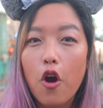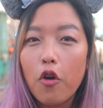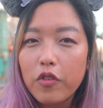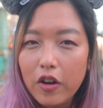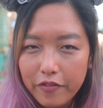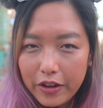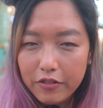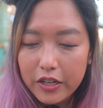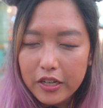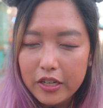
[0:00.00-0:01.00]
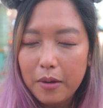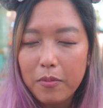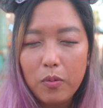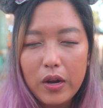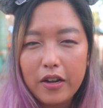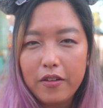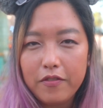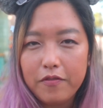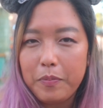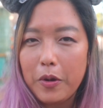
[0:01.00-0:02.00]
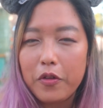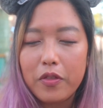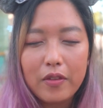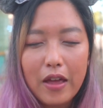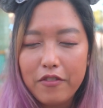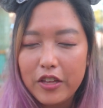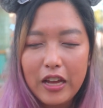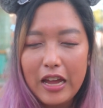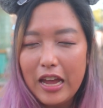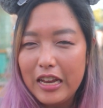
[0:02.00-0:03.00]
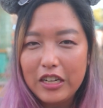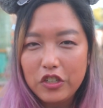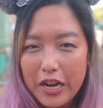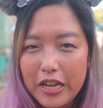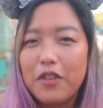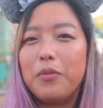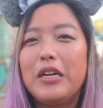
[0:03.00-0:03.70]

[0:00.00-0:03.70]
overall favorite, number one of both everything I ate and drank,